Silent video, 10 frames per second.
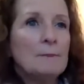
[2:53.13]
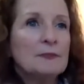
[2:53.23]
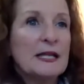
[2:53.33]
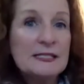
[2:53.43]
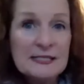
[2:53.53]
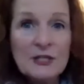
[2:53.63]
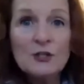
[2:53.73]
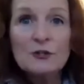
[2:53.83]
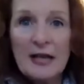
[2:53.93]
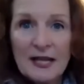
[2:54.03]

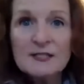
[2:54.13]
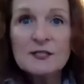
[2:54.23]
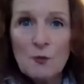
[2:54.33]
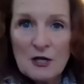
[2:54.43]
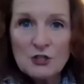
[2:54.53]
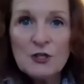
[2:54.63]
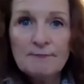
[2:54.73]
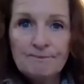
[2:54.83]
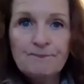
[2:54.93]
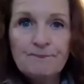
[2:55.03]
consider and ask the
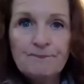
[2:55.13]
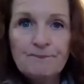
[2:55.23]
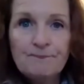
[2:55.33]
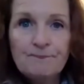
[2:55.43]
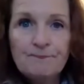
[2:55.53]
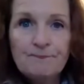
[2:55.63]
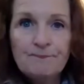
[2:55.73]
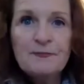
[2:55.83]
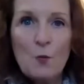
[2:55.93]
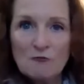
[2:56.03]
question,
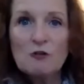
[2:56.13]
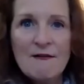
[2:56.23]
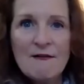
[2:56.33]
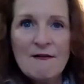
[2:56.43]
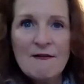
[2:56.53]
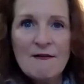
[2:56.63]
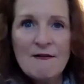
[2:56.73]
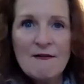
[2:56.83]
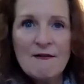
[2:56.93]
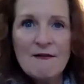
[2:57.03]
what regrets do I
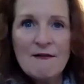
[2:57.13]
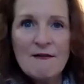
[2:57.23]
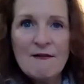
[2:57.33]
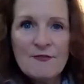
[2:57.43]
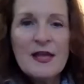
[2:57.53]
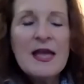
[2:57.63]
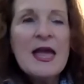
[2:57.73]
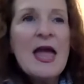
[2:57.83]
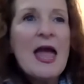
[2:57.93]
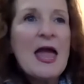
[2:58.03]
have?
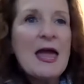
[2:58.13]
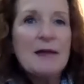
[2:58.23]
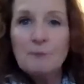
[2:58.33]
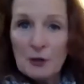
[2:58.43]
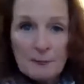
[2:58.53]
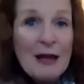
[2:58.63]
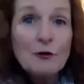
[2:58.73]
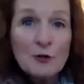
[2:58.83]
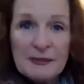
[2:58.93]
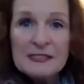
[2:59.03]
And put them out
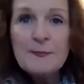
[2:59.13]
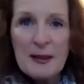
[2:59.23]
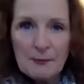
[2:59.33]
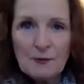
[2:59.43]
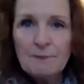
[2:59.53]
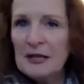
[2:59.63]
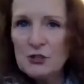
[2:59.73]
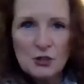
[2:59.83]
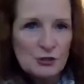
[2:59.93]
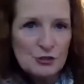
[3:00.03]
on a piece of paper. Big
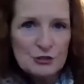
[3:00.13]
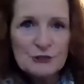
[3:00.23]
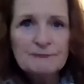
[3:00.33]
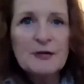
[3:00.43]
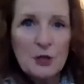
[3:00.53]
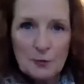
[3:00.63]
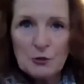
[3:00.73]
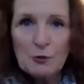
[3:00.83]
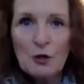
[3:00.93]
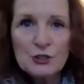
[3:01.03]
journaler. I hope you
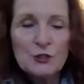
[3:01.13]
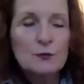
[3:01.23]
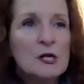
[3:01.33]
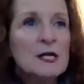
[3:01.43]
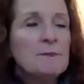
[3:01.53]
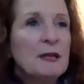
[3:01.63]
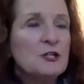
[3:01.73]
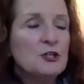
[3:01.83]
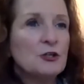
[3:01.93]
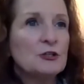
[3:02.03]
are too. Big
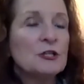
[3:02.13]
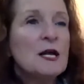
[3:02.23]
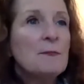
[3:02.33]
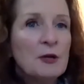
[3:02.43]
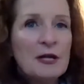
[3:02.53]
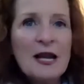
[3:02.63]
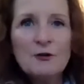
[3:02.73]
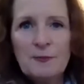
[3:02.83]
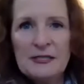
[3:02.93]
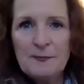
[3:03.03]
journaler. Put it out on a piece
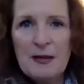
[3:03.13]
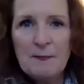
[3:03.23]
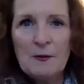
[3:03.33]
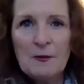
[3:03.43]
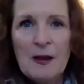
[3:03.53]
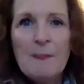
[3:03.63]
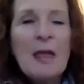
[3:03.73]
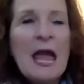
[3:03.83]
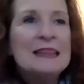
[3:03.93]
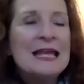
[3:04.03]
of paper. And
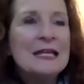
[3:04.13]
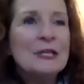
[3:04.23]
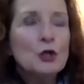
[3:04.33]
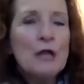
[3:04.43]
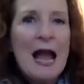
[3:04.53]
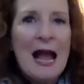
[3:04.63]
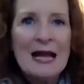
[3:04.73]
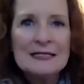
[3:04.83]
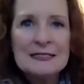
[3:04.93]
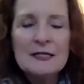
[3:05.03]
then look at
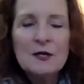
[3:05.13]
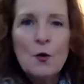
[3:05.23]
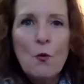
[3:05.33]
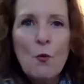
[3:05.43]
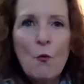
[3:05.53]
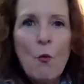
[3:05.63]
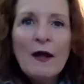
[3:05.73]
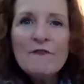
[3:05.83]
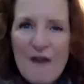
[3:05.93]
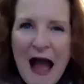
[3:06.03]

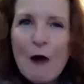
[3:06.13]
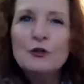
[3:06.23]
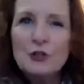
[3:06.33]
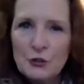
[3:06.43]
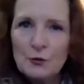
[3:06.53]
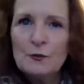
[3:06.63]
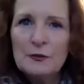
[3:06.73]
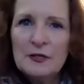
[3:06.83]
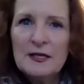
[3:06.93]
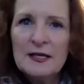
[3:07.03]
what value
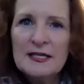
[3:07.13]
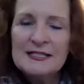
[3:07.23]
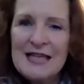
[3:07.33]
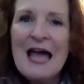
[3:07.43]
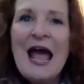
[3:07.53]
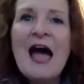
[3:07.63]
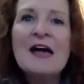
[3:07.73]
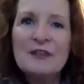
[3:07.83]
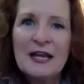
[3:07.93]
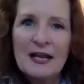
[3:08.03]
is that
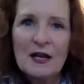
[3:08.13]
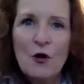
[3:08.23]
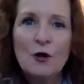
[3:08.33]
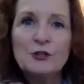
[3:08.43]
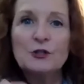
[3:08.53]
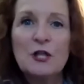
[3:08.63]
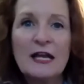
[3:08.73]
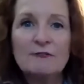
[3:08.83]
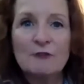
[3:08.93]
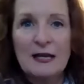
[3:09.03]
having on your
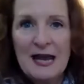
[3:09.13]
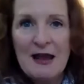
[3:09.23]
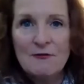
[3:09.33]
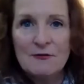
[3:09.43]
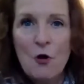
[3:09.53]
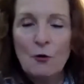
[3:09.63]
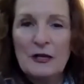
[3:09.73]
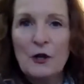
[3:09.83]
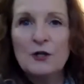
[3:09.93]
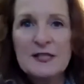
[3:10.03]
life right now,
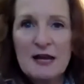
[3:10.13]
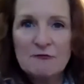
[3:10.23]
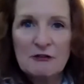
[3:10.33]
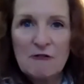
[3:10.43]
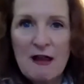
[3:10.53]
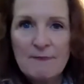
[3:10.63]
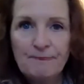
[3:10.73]
holding on to that regret.